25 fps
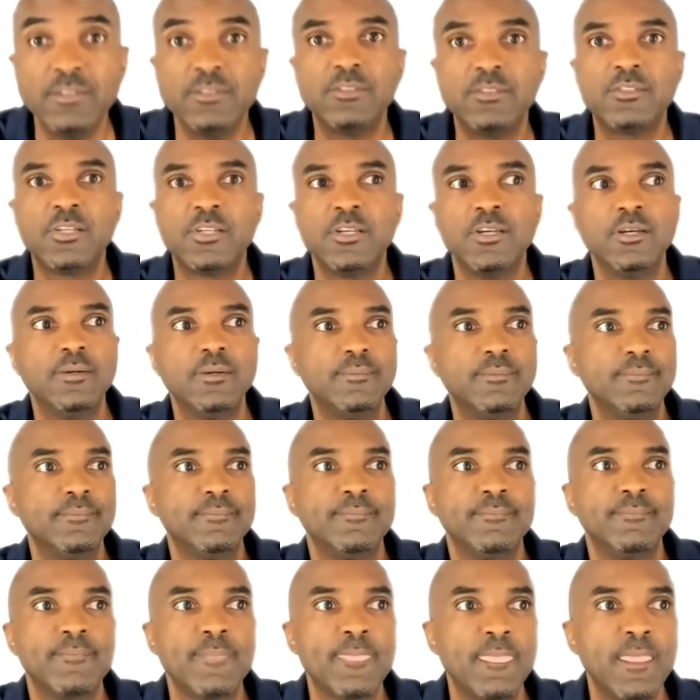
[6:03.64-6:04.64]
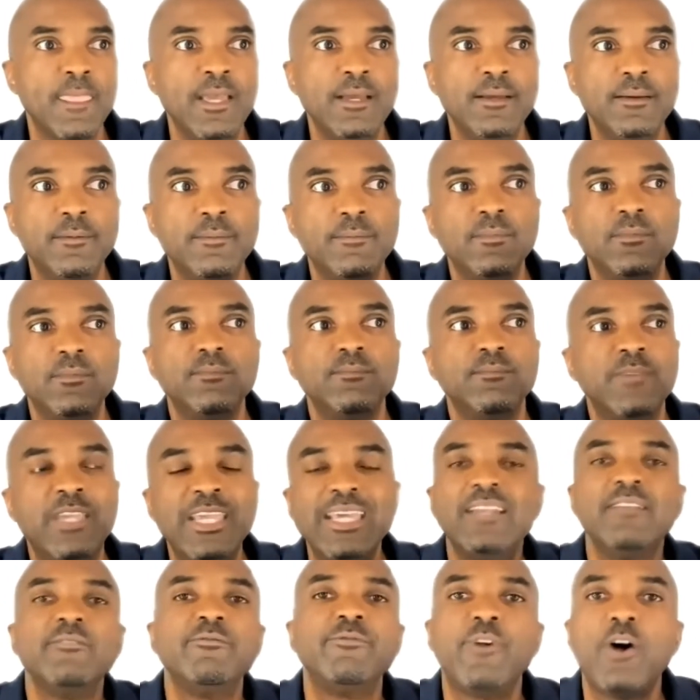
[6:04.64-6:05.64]
to
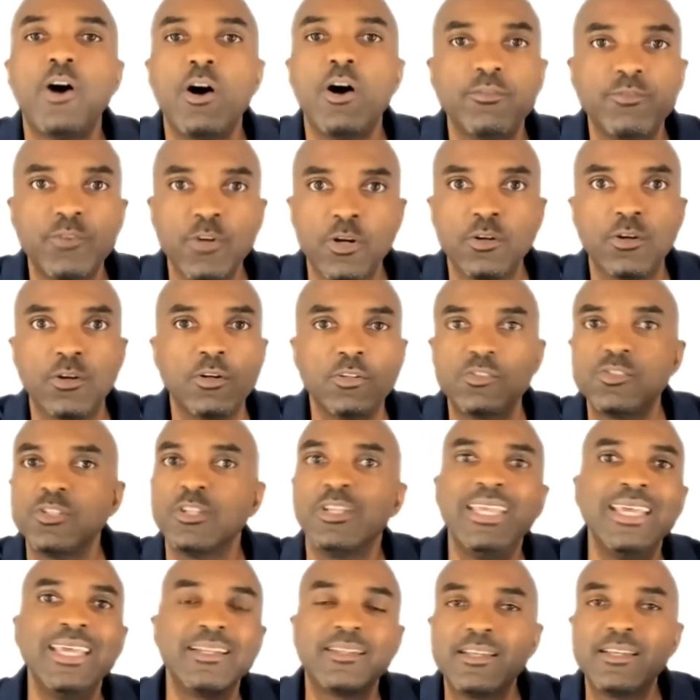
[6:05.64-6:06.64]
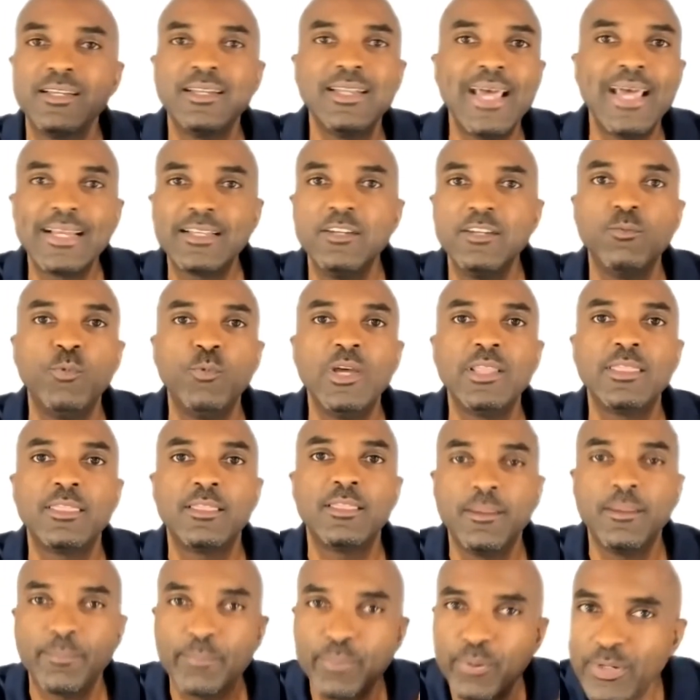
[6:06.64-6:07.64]
get involved or to get connected with
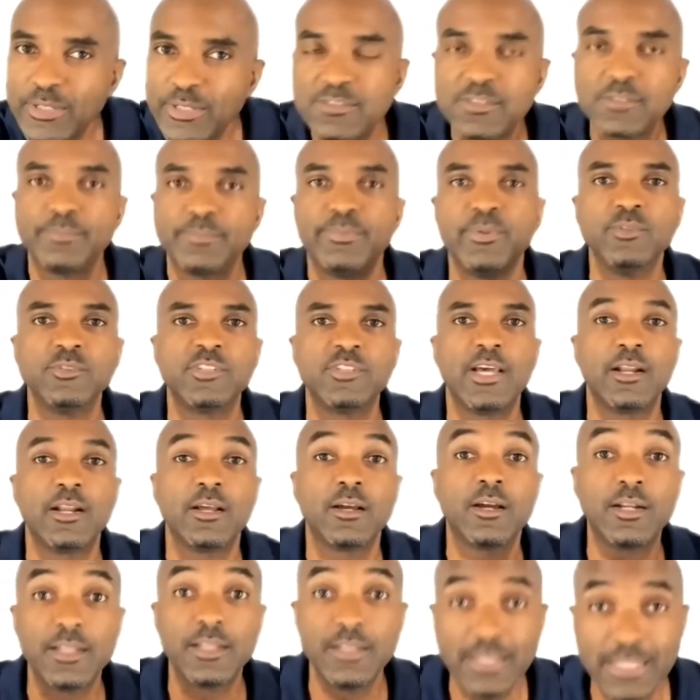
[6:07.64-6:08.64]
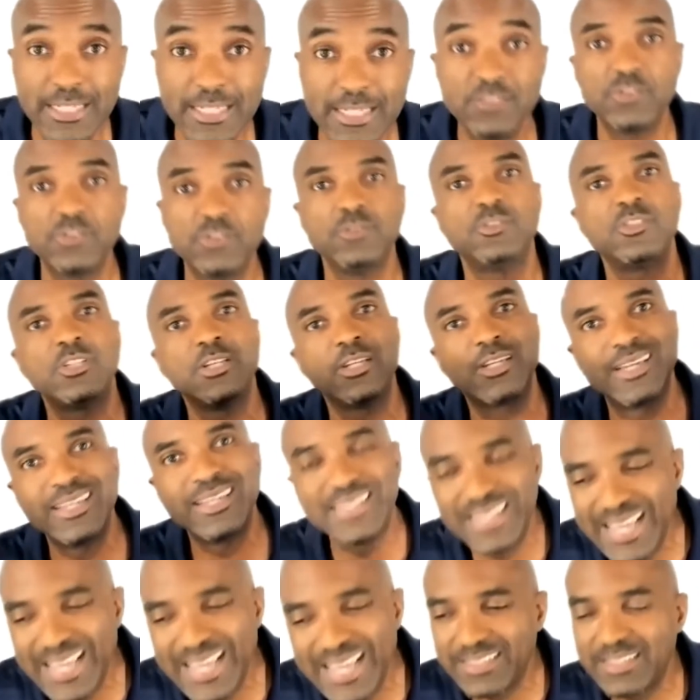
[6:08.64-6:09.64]
the principles that are going to lead you to
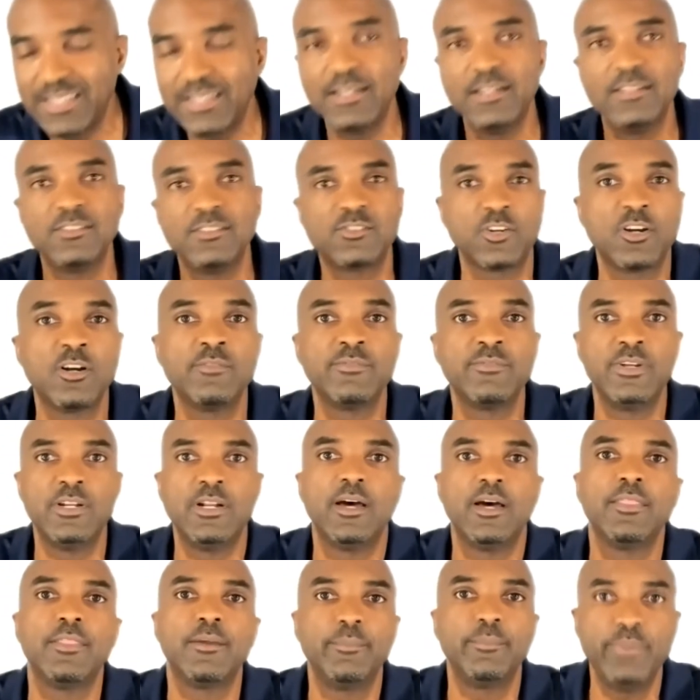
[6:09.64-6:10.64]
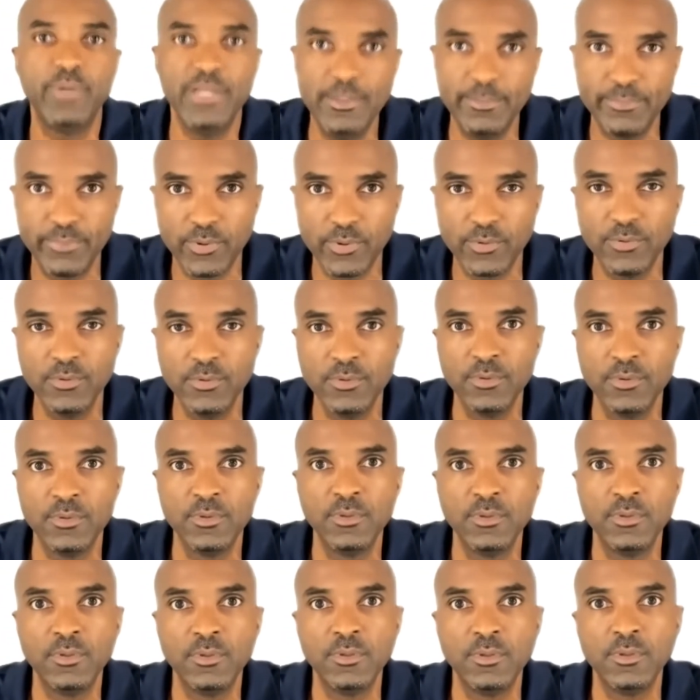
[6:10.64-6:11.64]
connecting and serving other people.
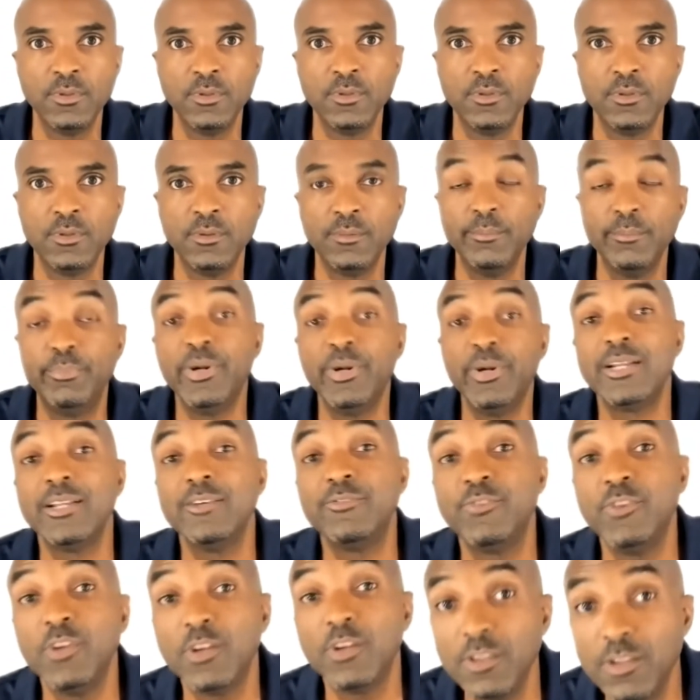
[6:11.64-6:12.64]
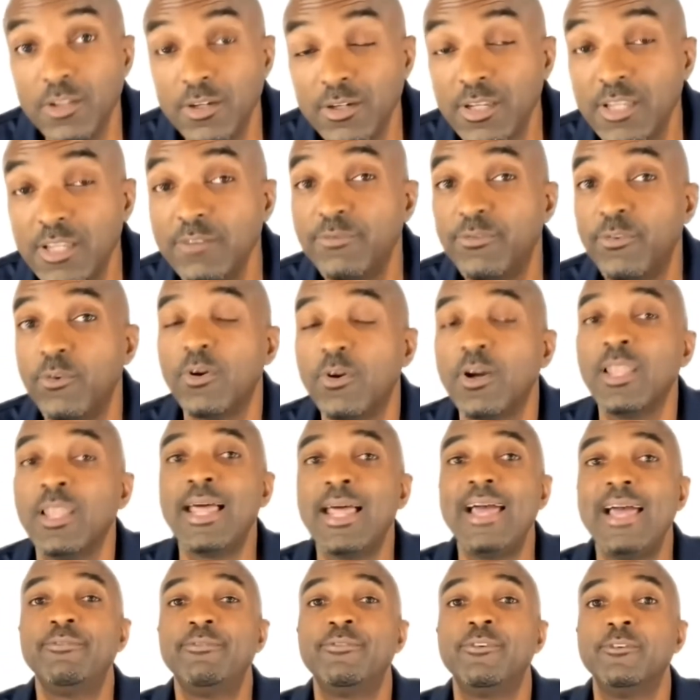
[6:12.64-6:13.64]
But if you're looking for a
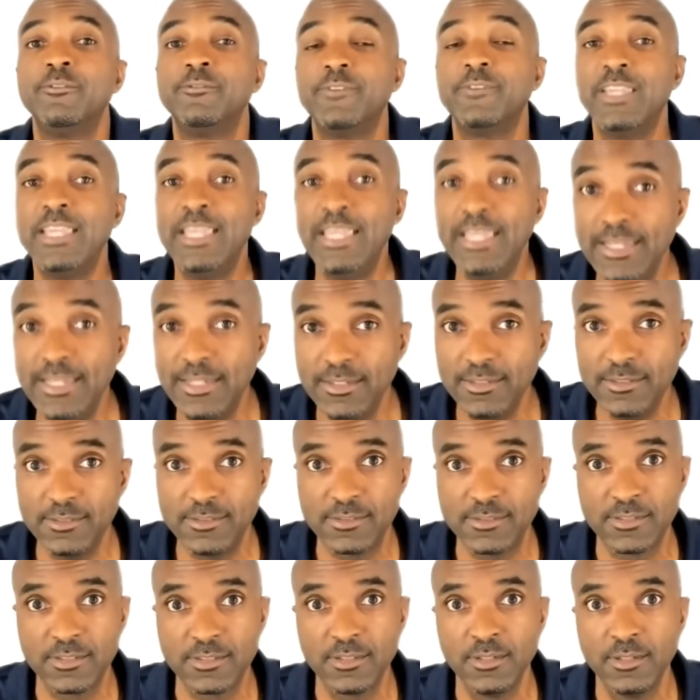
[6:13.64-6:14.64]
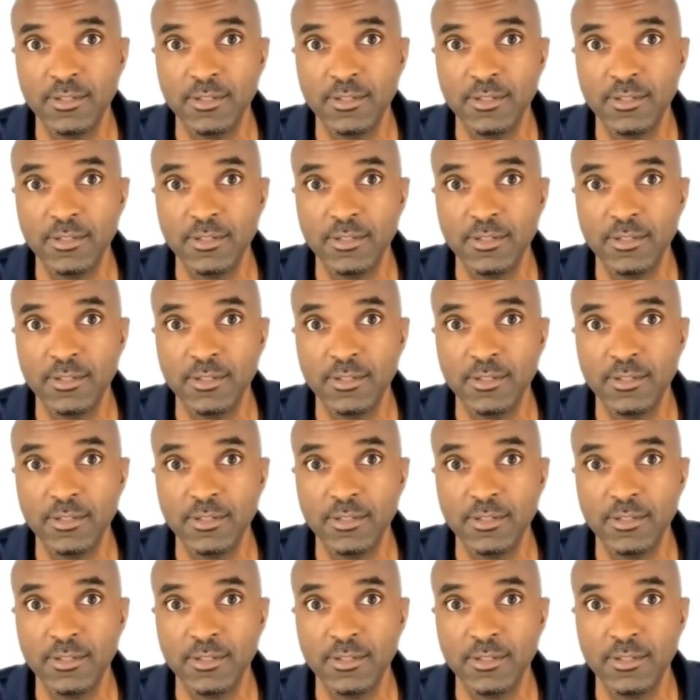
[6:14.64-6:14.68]
life of ease,